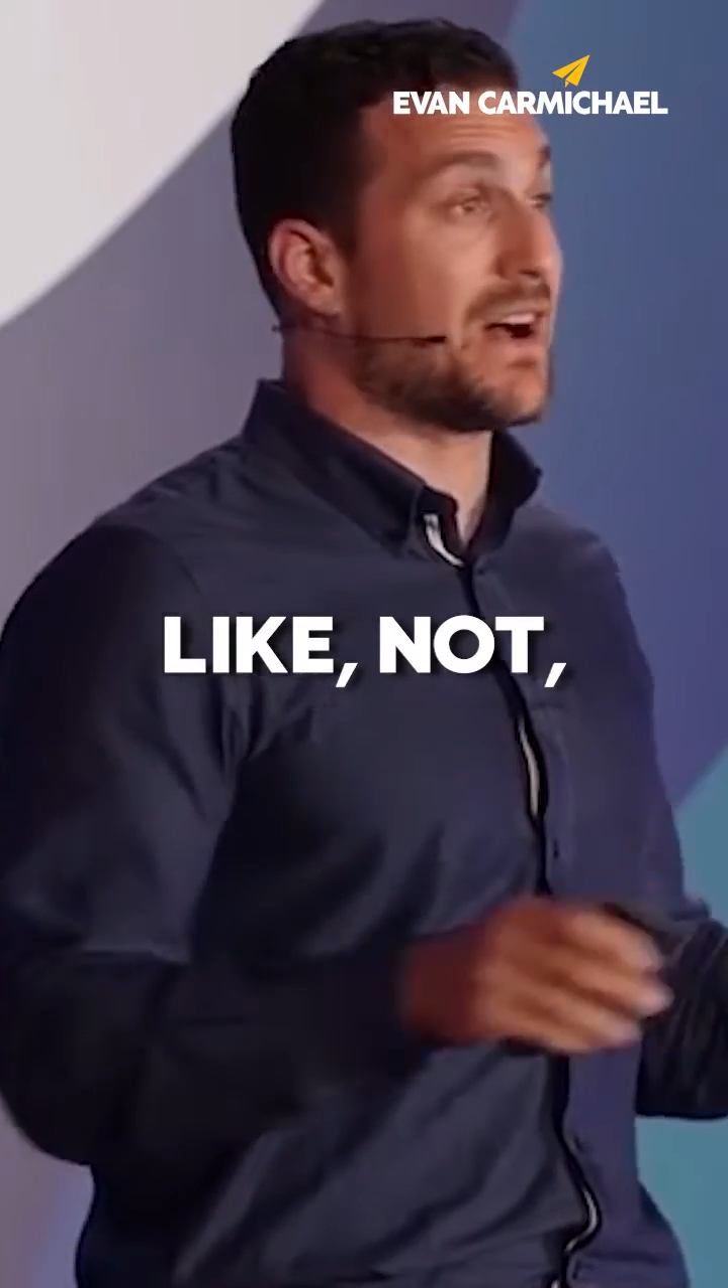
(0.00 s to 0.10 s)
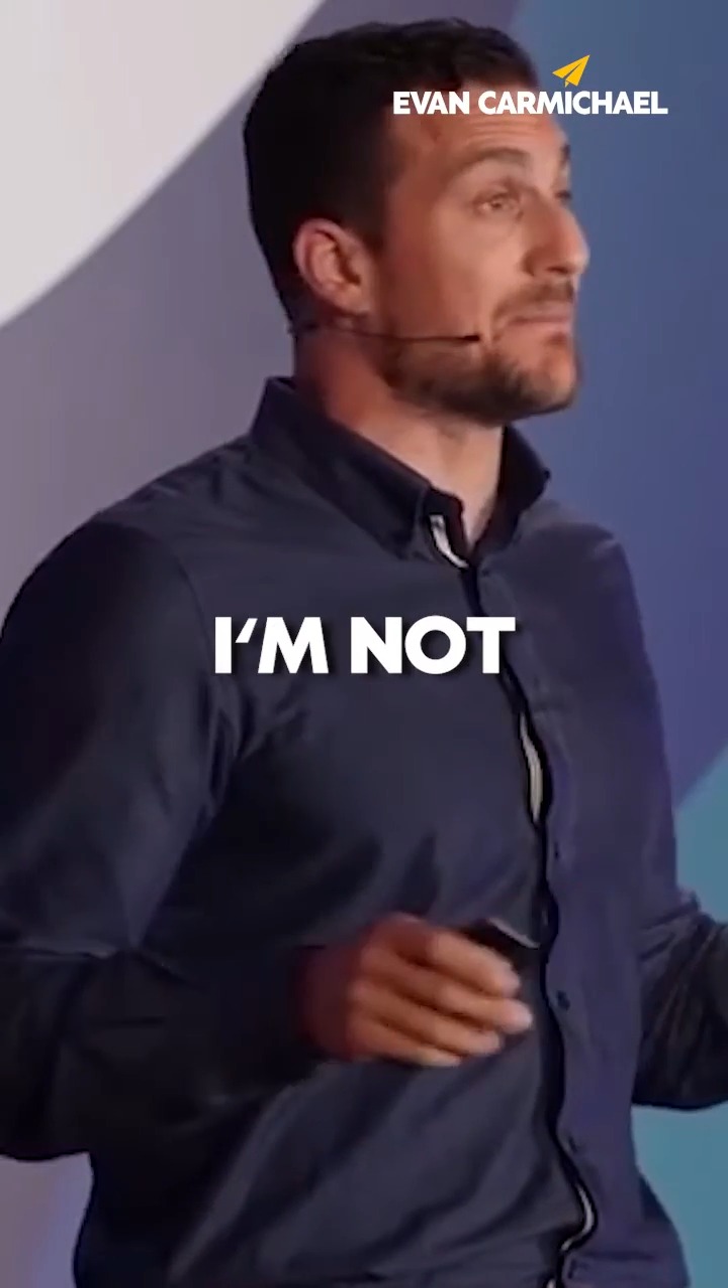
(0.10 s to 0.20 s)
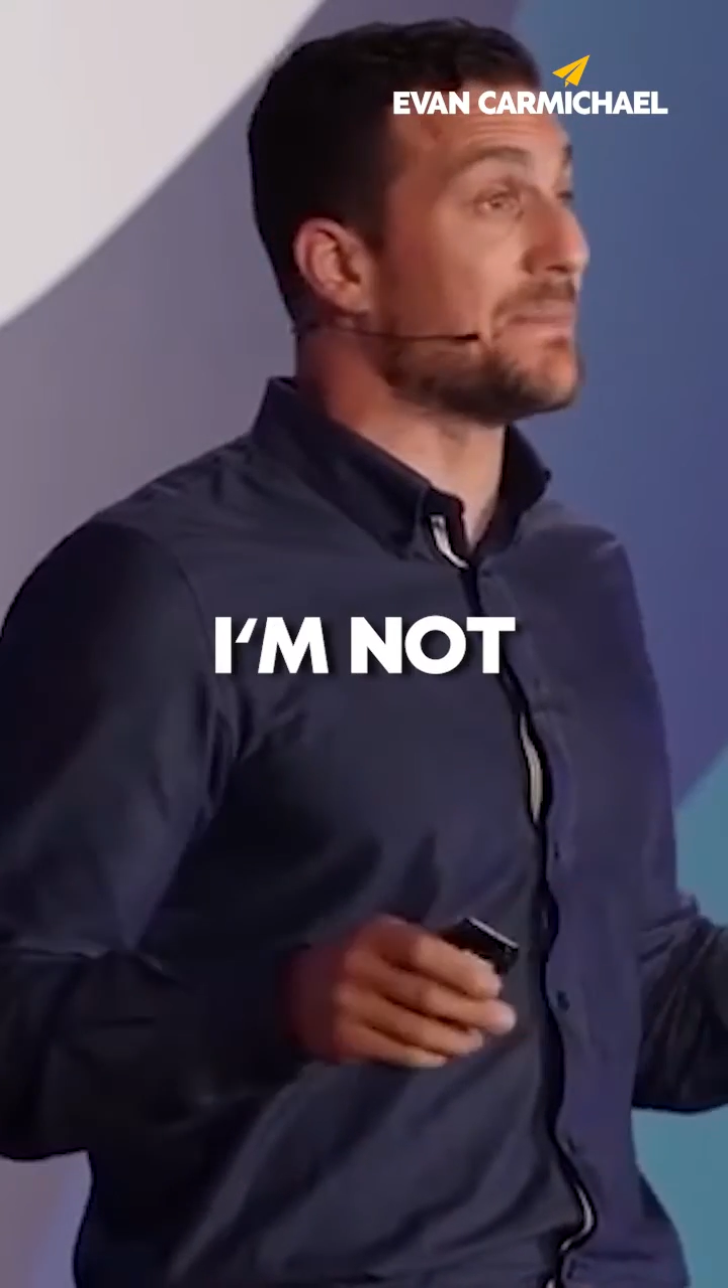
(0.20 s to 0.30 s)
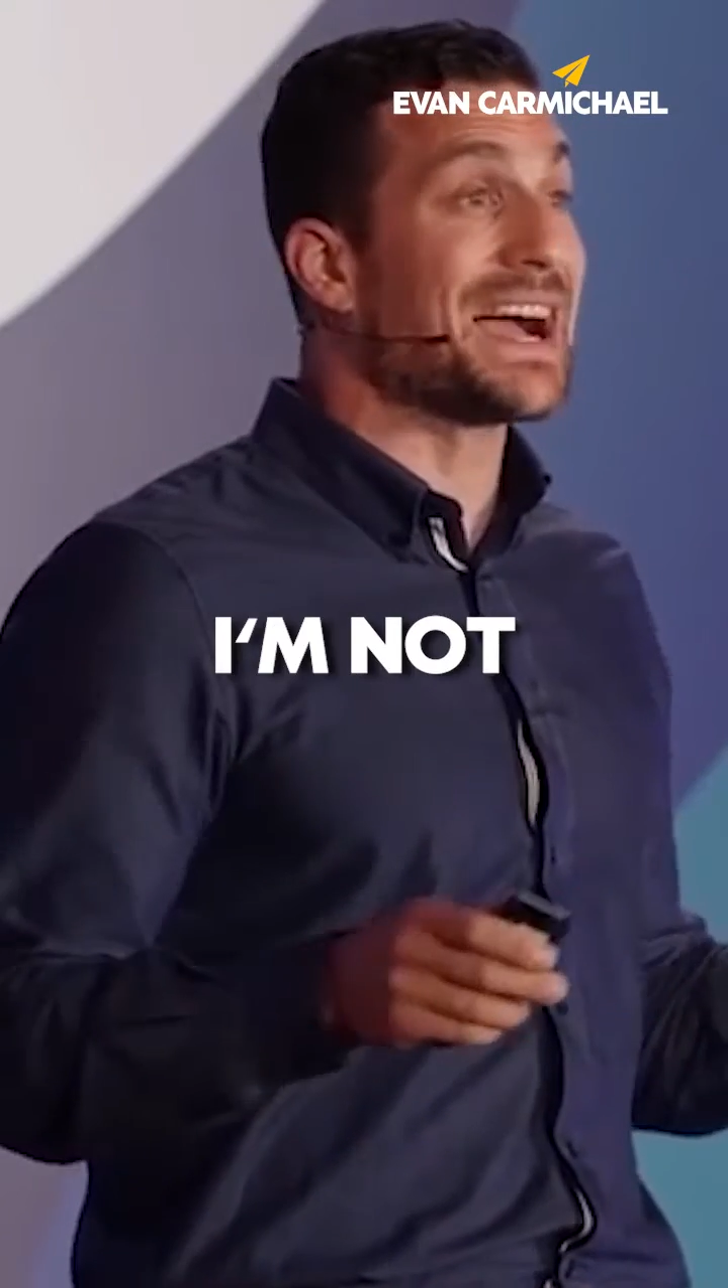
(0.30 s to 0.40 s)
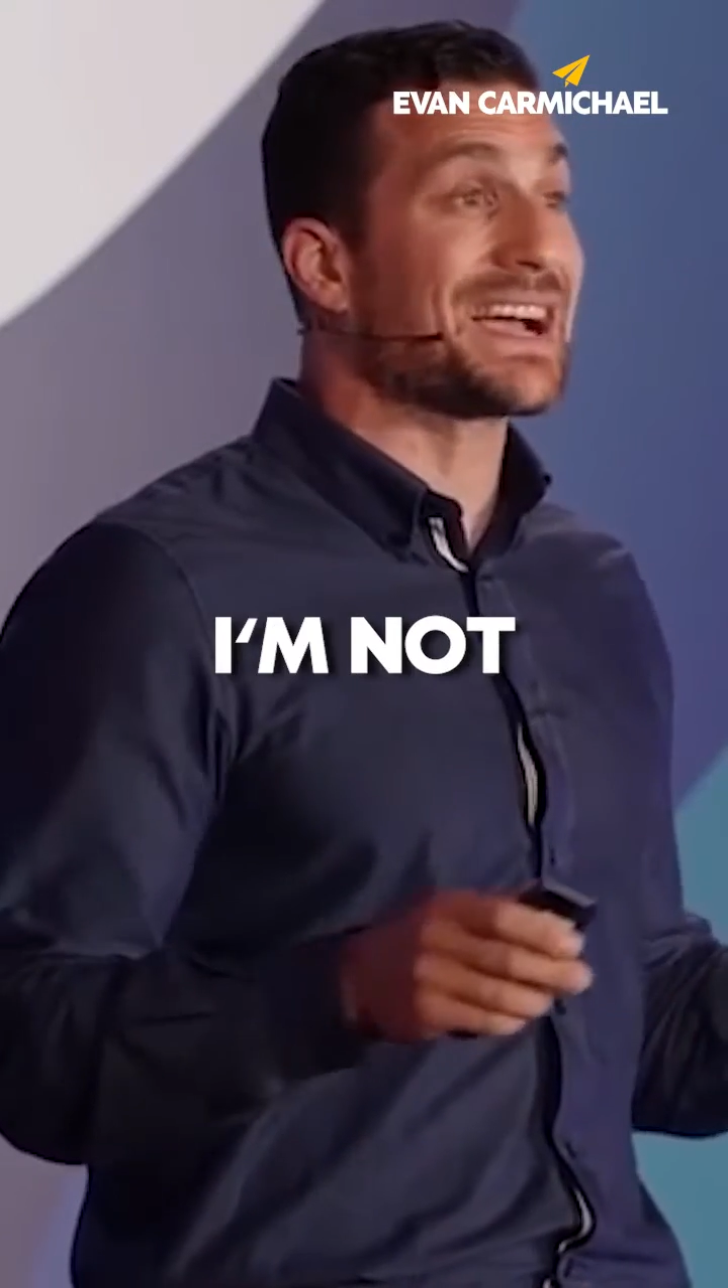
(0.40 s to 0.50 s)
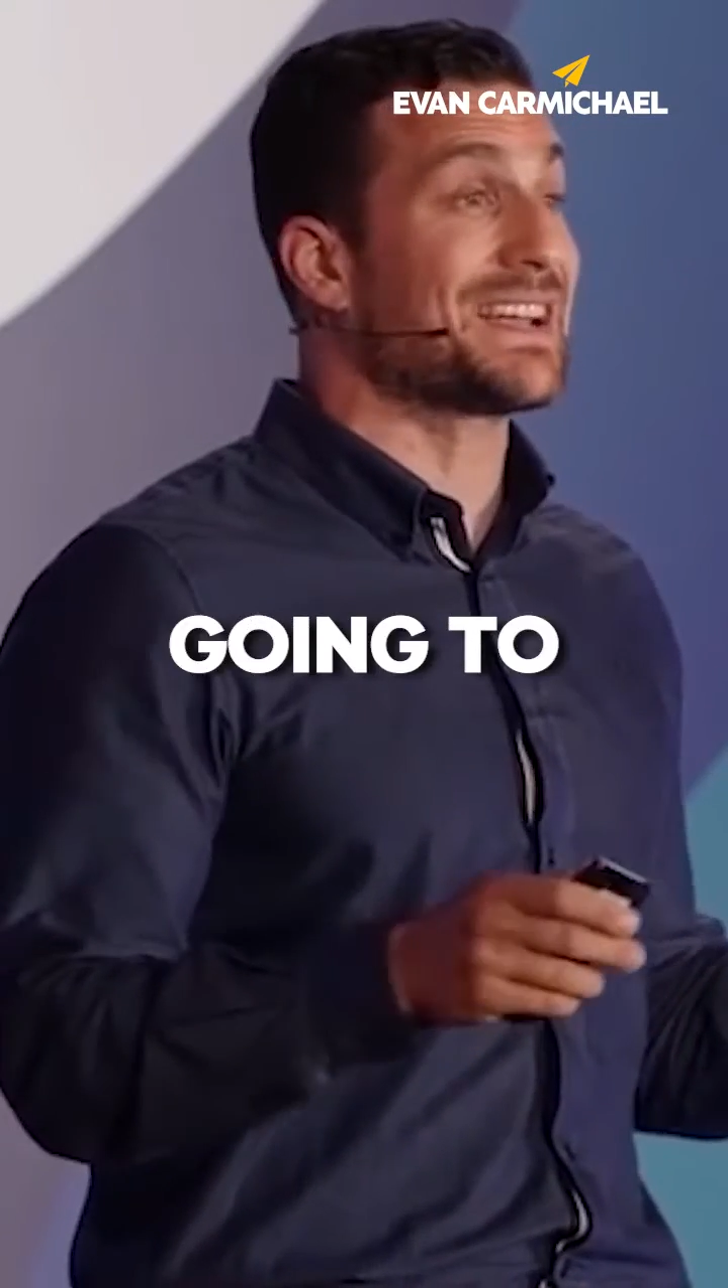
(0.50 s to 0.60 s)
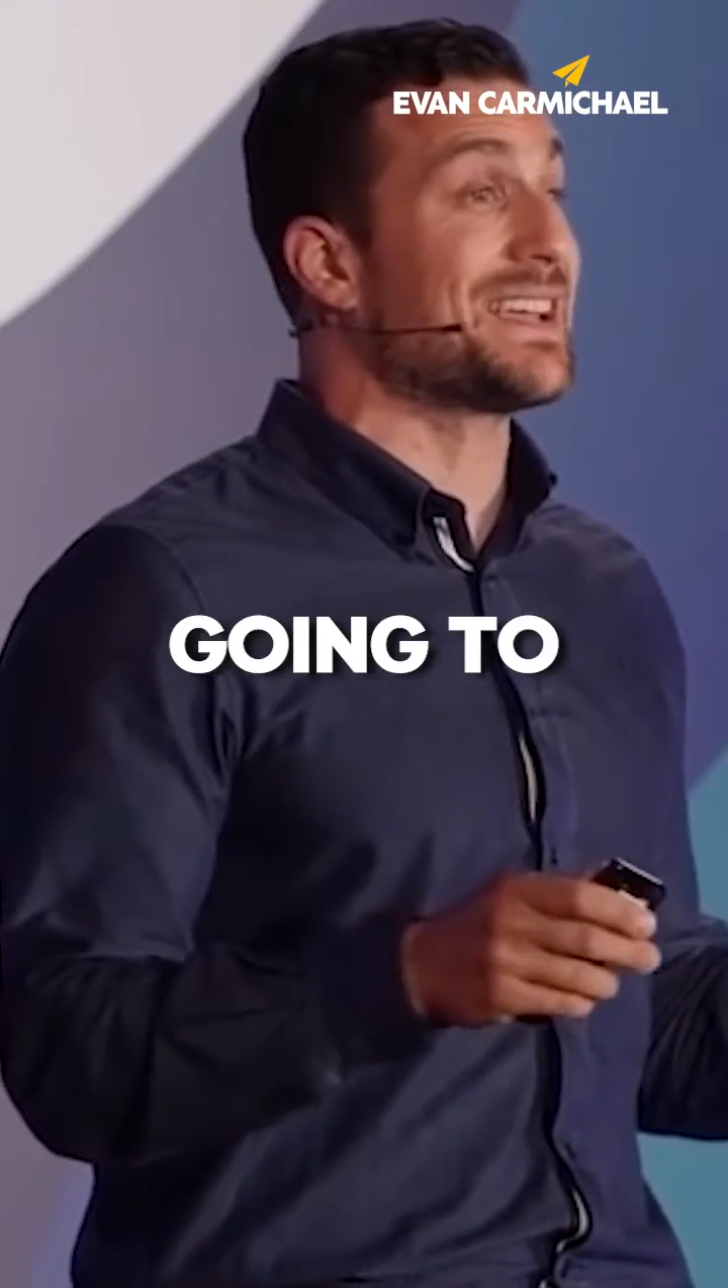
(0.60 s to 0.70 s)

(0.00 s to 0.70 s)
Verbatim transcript: I'm not going